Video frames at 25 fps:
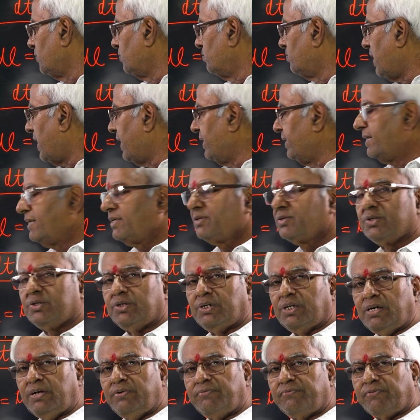to minus
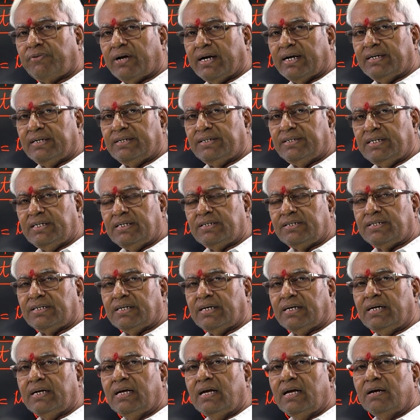d phi
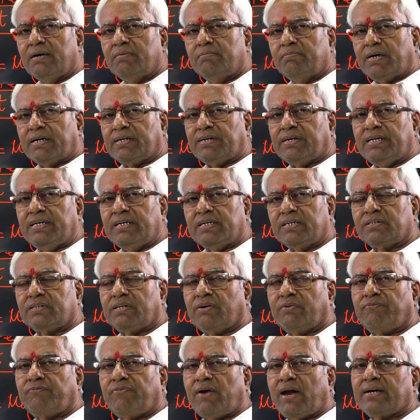dt, but here
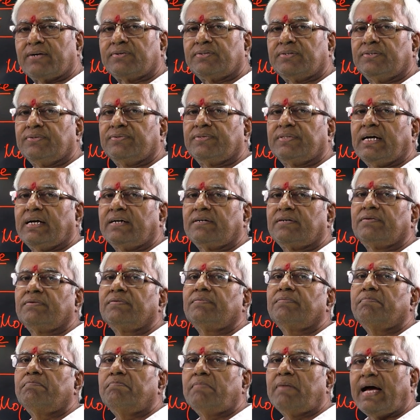the flux is that
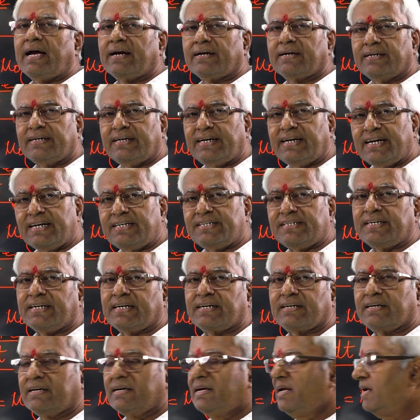
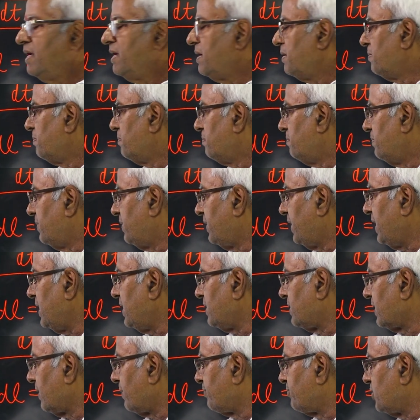magnetic.
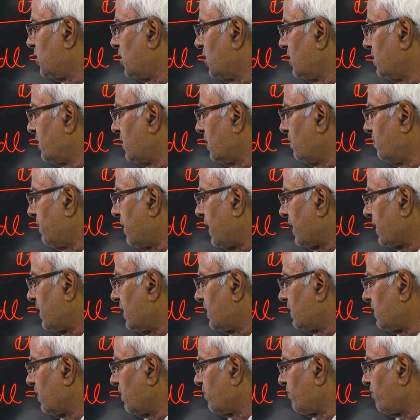Rate of change in
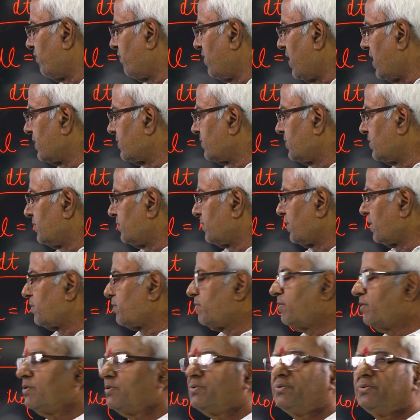magnetic flux is
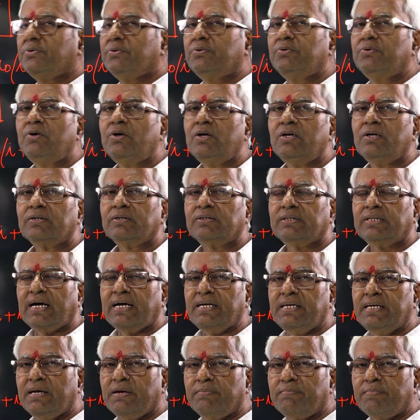equal to the
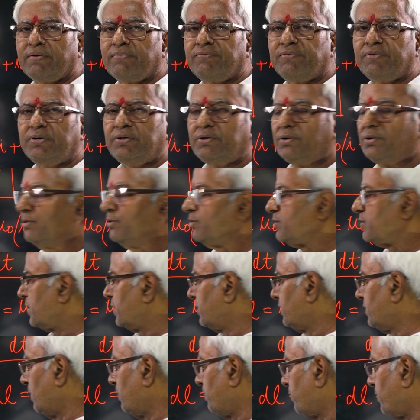EMF induced
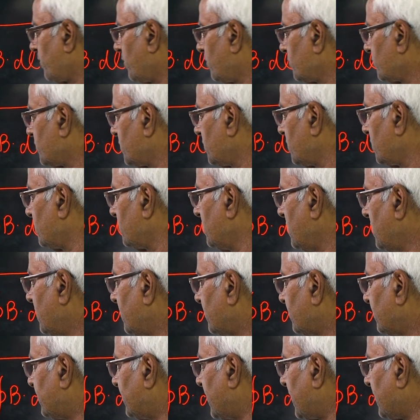in the process.
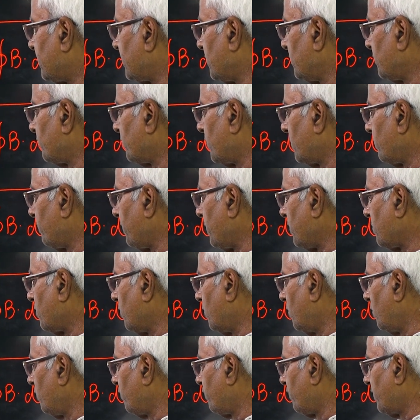That is what we
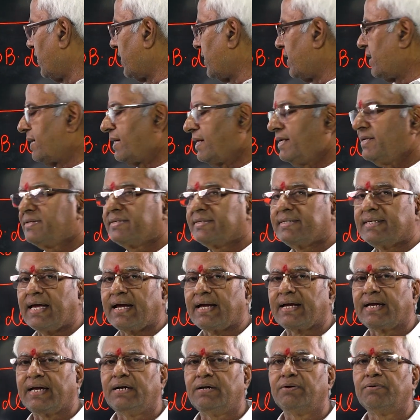call Faraday's
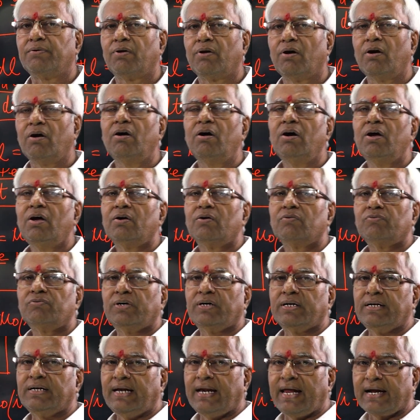second law
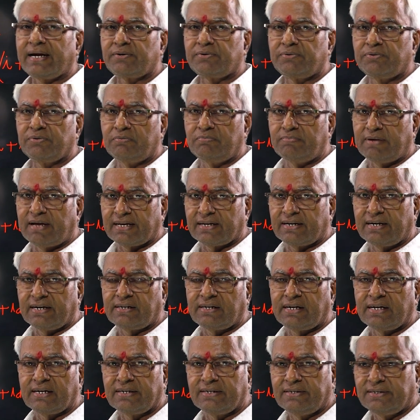for
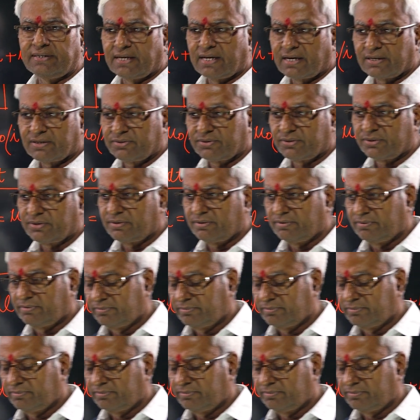electromagnetic induction.